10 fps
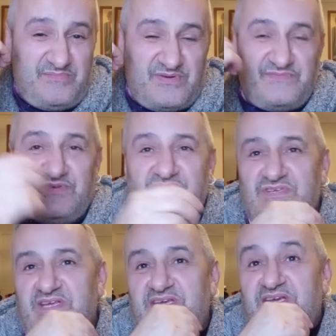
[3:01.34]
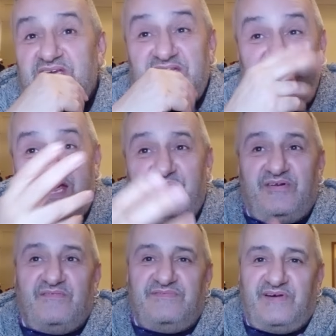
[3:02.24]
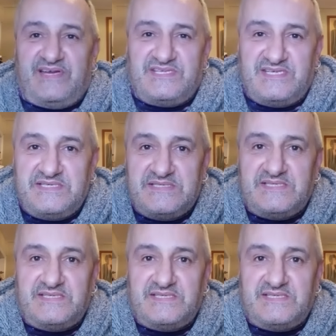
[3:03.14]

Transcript: profusely. He carried on fighting.